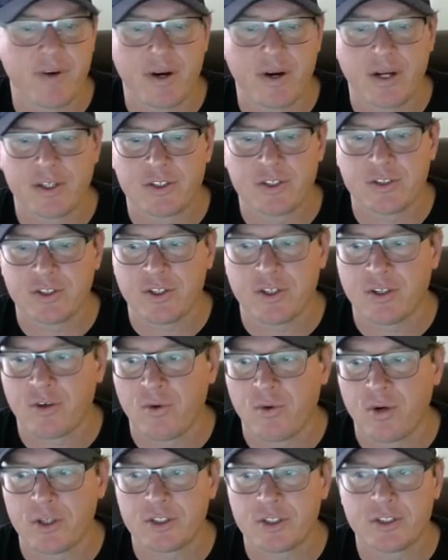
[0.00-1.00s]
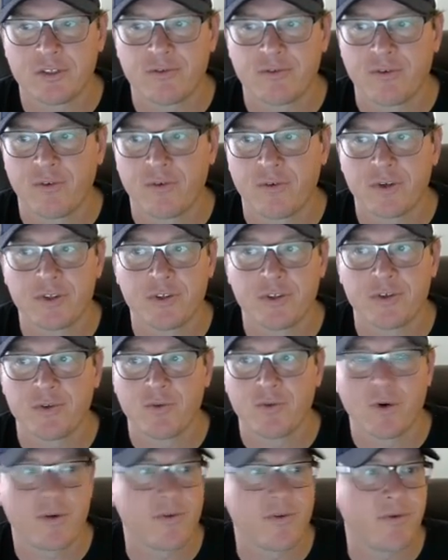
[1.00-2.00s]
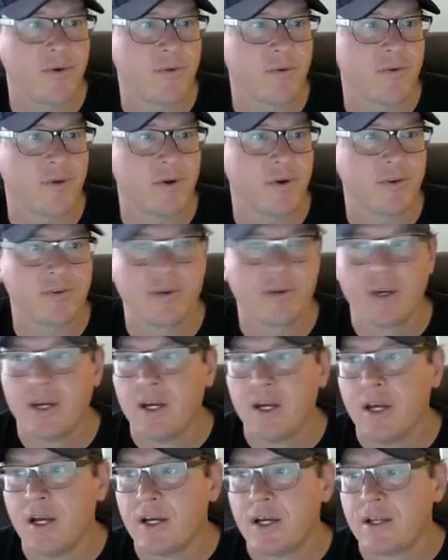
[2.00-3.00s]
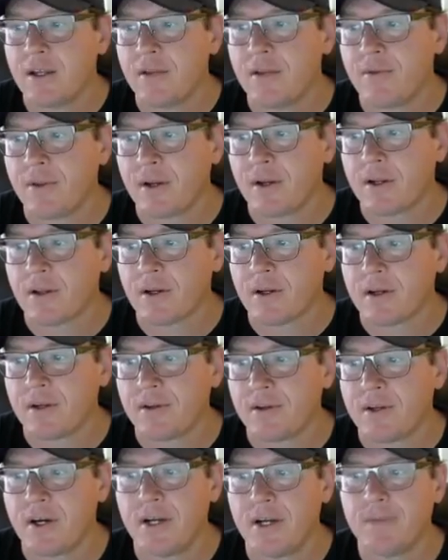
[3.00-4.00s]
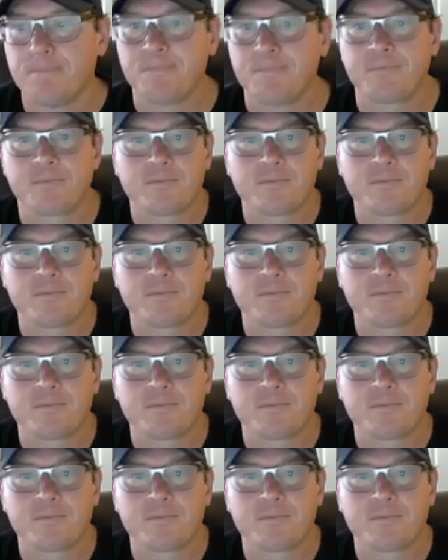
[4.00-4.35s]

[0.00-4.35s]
variations, all the questions. Feel free to do whatever you want with those. And then click on done.